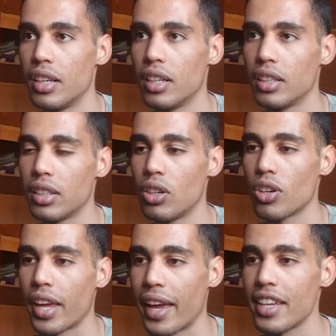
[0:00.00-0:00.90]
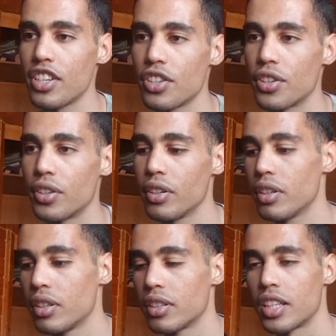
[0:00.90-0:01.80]
location.
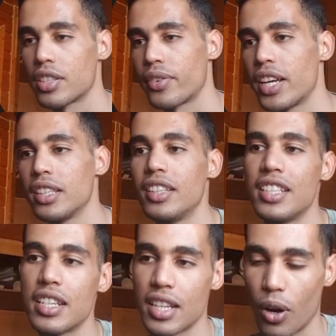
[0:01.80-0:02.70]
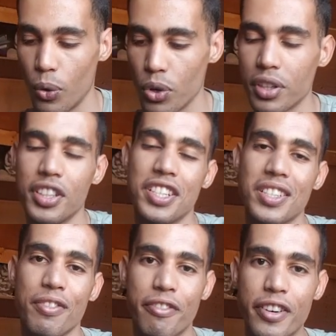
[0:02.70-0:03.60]
That's right, this is a hook, this is
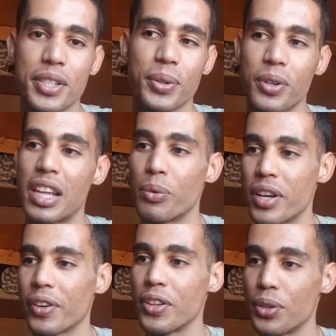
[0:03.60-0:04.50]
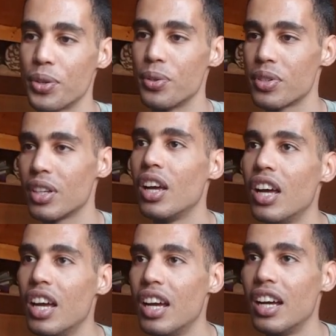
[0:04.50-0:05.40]
the first hook that we are going to use,
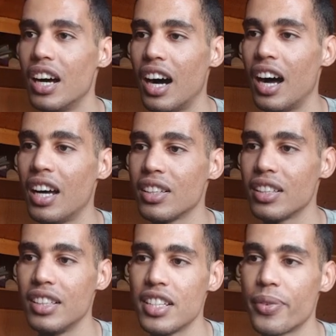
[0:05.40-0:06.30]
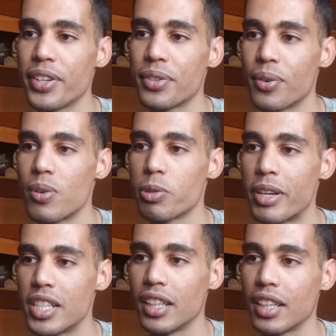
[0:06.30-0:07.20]
and this returns
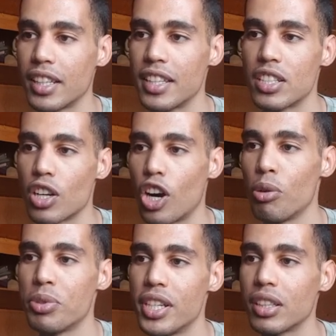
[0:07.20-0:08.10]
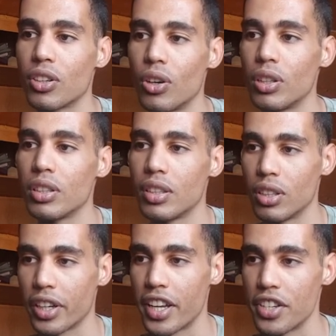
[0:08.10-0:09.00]
basically this object called
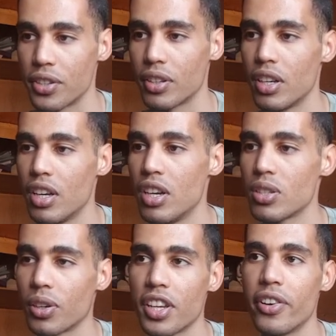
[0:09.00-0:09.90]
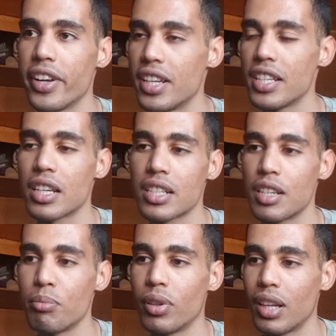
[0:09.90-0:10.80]
location. So here it is as
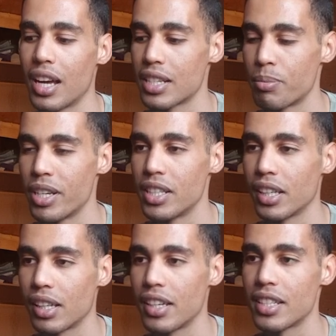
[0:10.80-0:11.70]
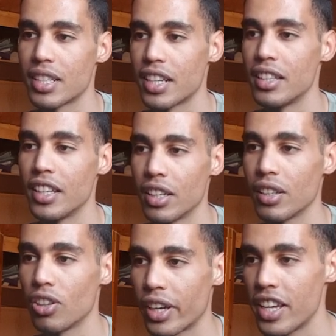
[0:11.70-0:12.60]
simple as basically sending
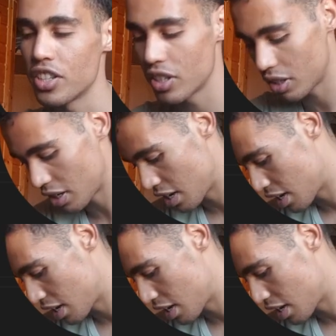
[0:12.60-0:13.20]
location,